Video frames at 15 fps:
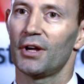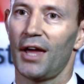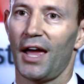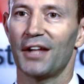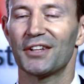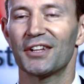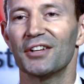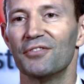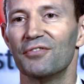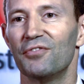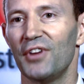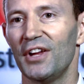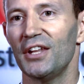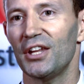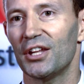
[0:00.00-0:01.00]
and
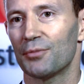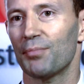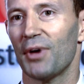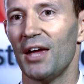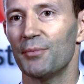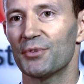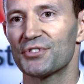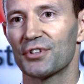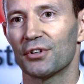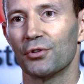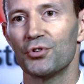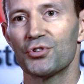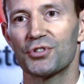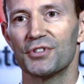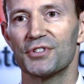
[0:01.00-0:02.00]
convenient payment
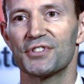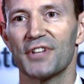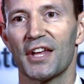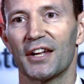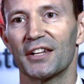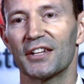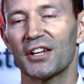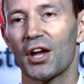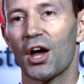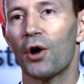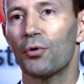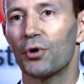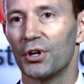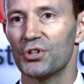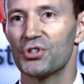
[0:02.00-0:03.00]
solutions that
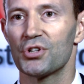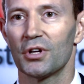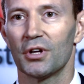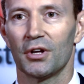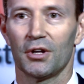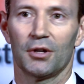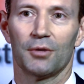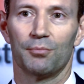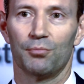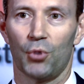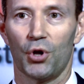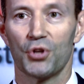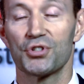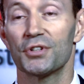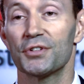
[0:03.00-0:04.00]
encourage
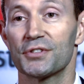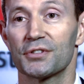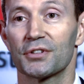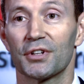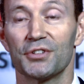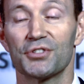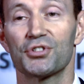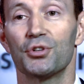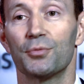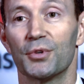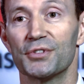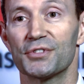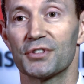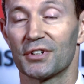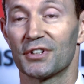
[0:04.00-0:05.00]
merchants,
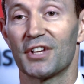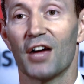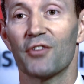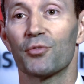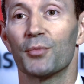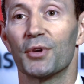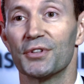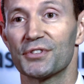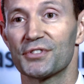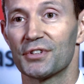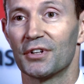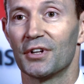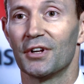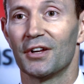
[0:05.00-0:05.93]
consumers, governments,